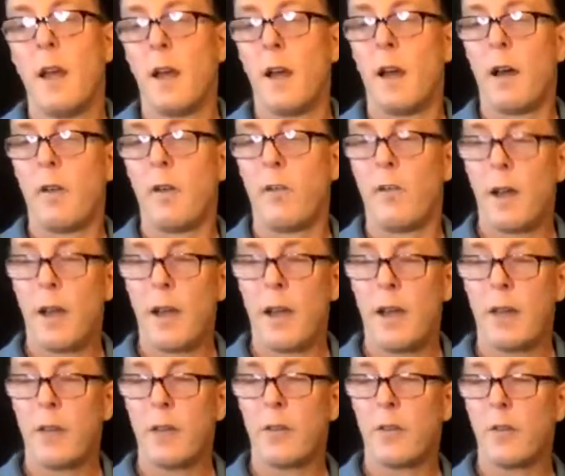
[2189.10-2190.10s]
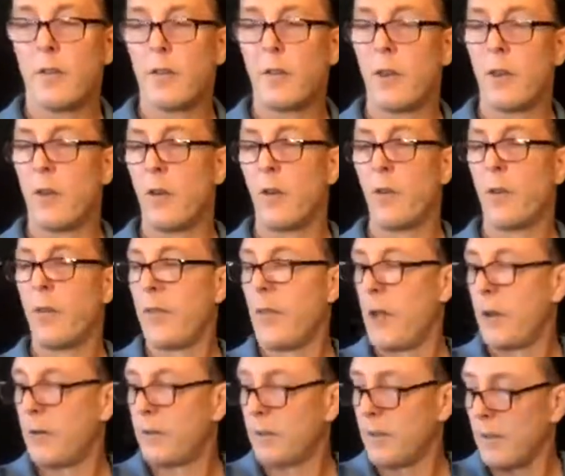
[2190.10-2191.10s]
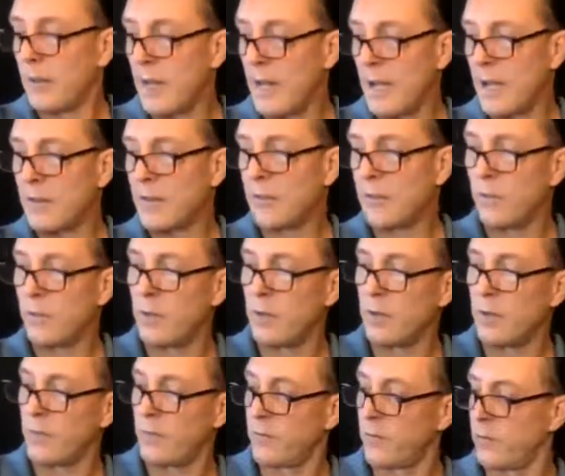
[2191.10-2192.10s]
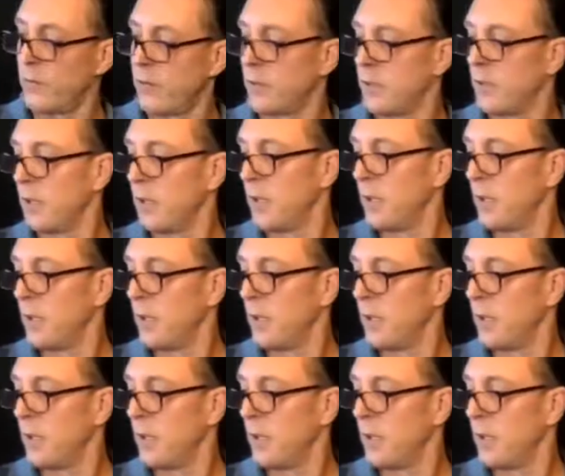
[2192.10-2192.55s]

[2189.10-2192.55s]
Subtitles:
Alright, so that was the last one for